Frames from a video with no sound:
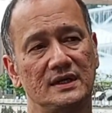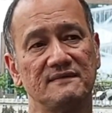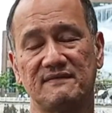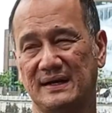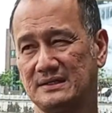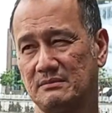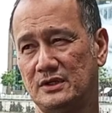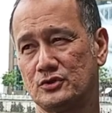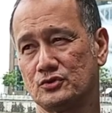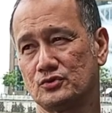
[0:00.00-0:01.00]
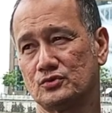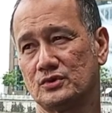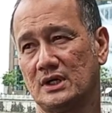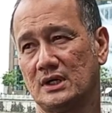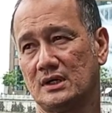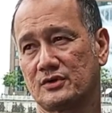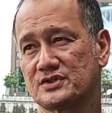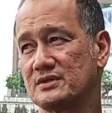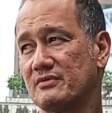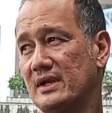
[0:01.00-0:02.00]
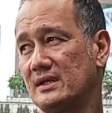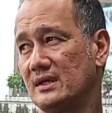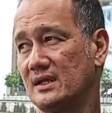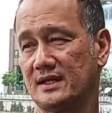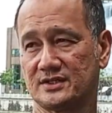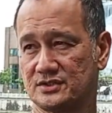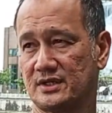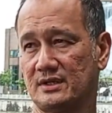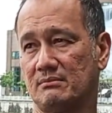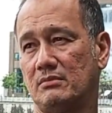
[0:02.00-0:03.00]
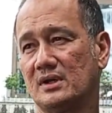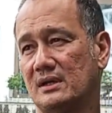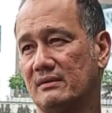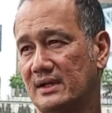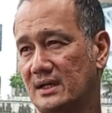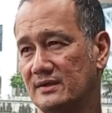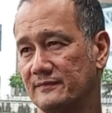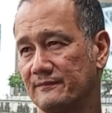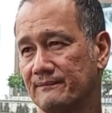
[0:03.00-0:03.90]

invited me to a Christian rally at National Stadium, Bongke Reinhardt.